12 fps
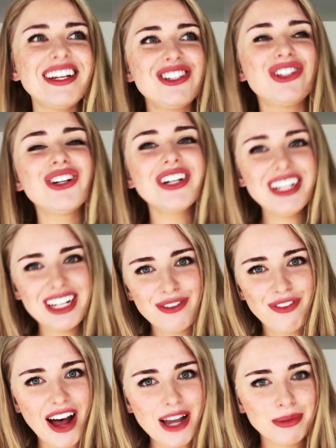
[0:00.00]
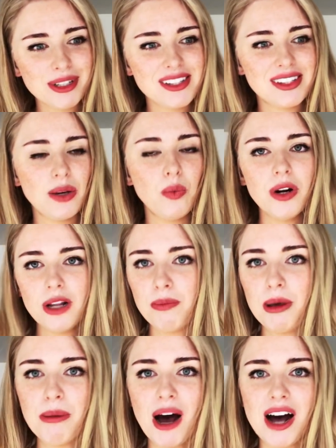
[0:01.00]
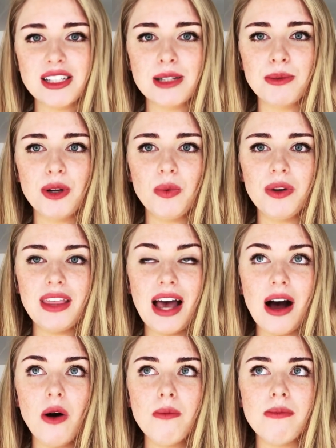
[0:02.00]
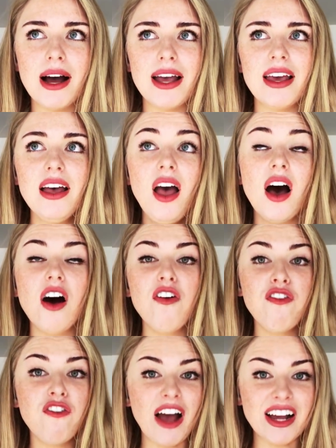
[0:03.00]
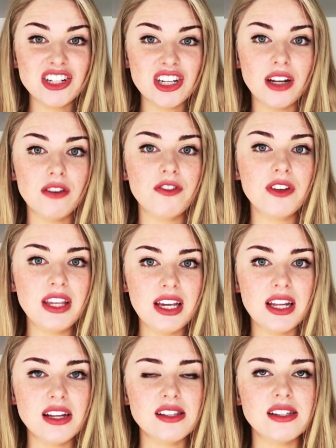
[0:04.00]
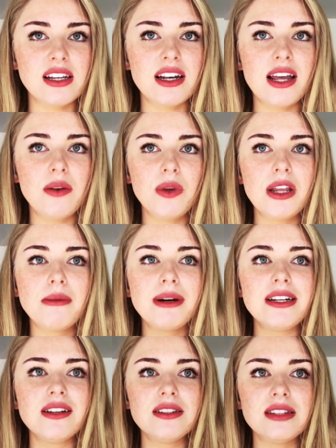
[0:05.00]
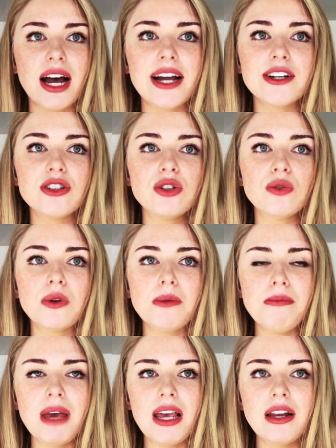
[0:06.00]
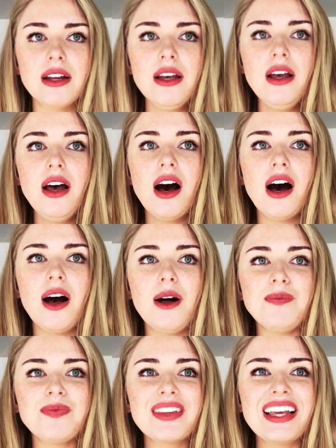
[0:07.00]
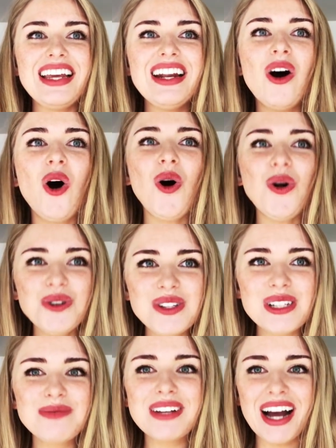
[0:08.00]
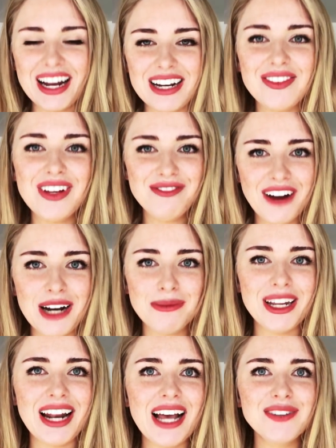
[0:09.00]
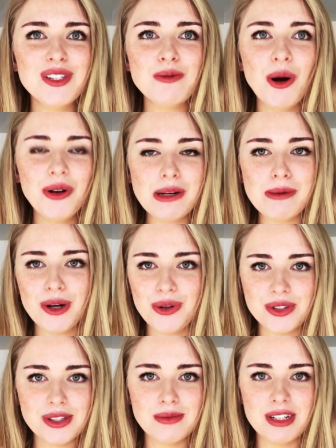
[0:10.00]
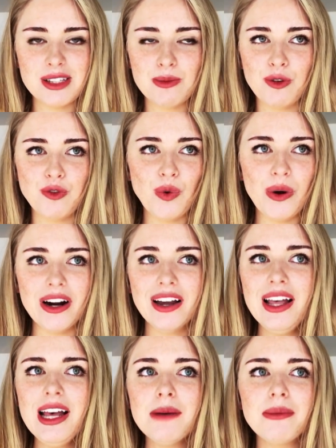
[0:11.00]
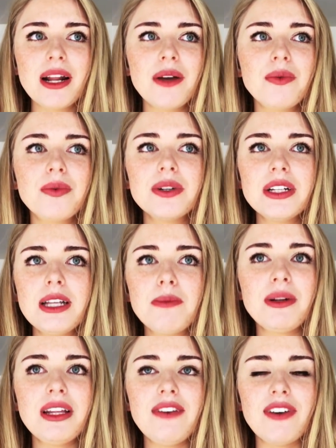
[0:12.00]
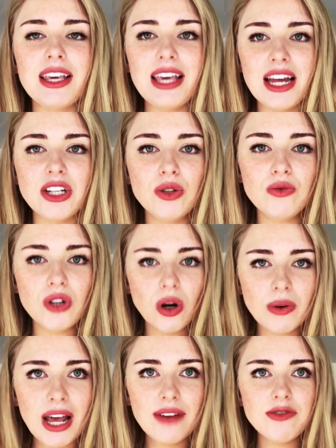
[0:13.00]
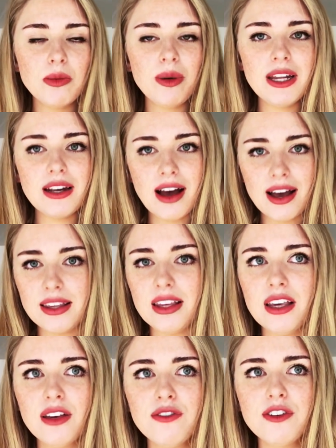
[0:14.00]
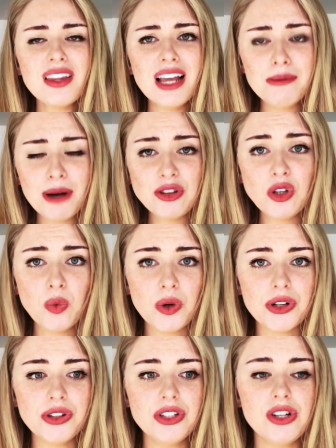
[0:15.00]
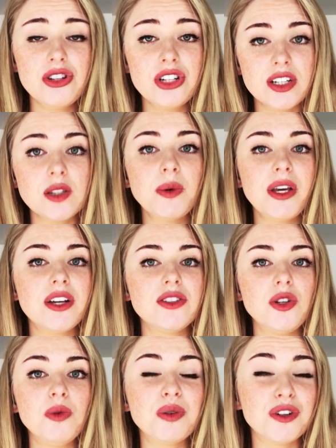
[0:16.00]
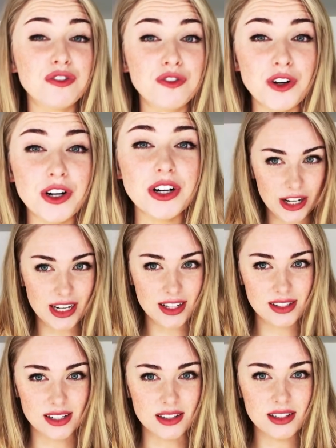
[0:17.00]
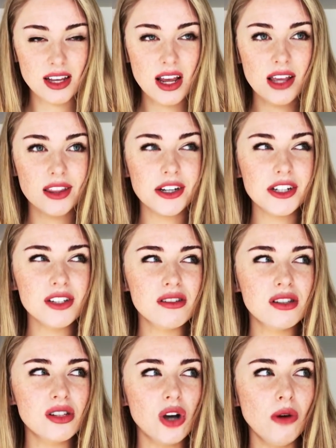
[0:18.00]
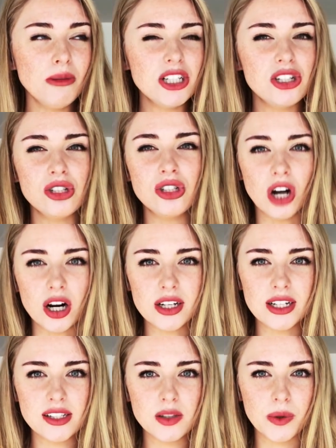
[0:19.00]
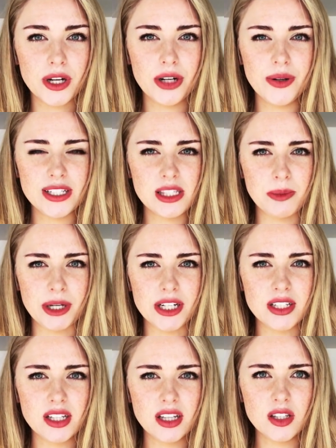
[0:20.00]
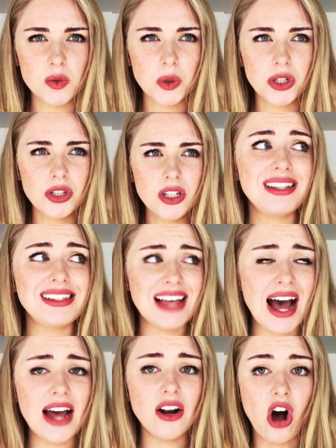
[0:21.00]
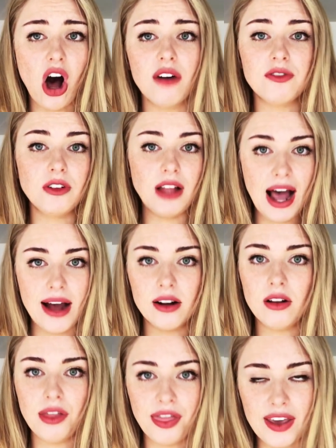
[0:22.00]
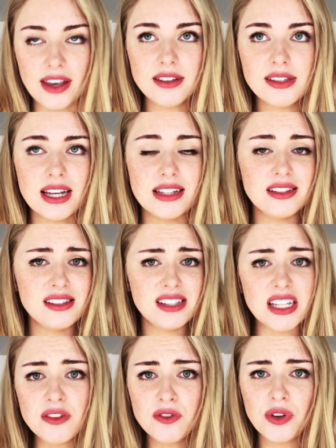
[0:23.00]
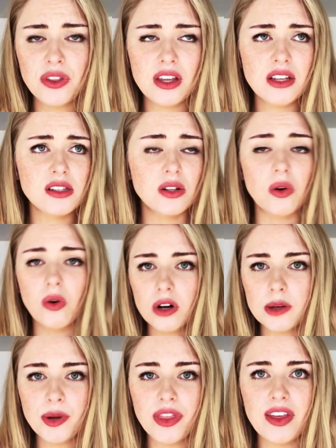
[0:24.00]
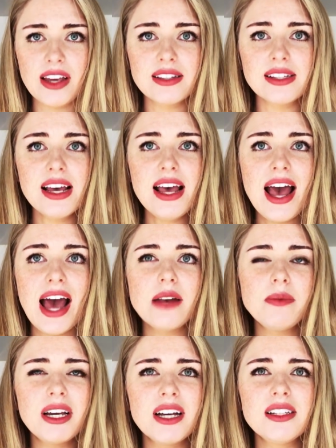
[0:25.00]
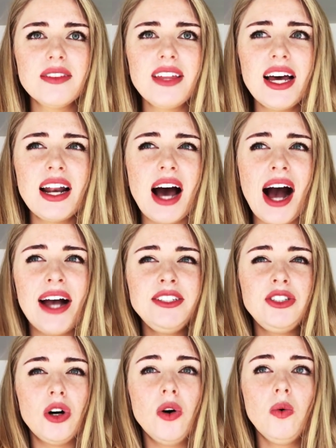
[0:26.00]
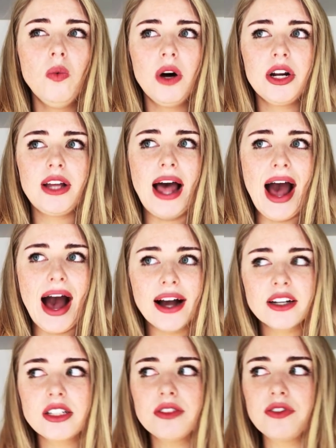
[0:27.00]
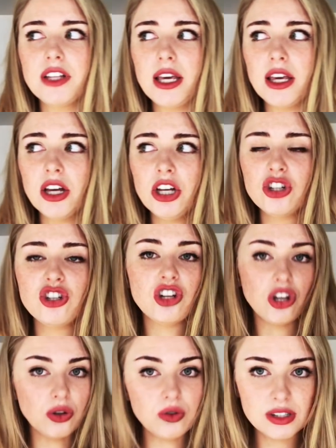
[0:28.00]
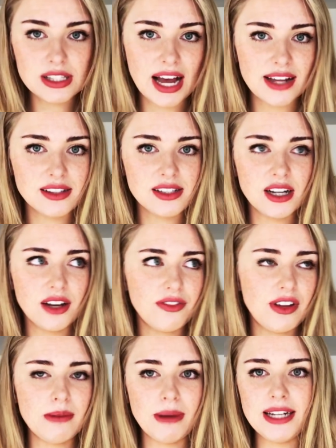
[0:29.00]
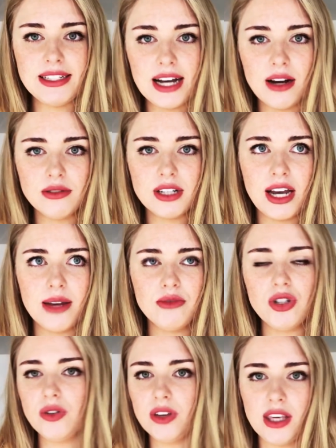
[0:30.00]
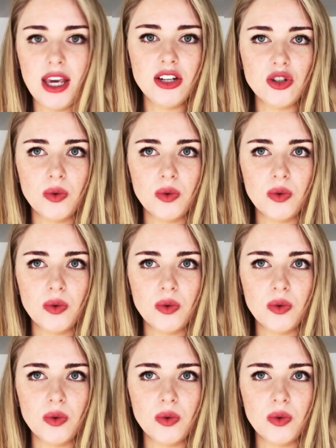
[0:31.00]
journey to vibrancy wouldn't be possible without my affection for the innocent and without my desire to remain in a wholesome kind of environment. I've spoken about wholesomeness before, but I really believe, again, you don't have to be naive about the world just because you prefer innocence. There is so much darkness we're going to experience in this world, sad, awful adult things and sinful things and horrible things. And because of that, I don't want to actively choose that stuff in my downtime to engage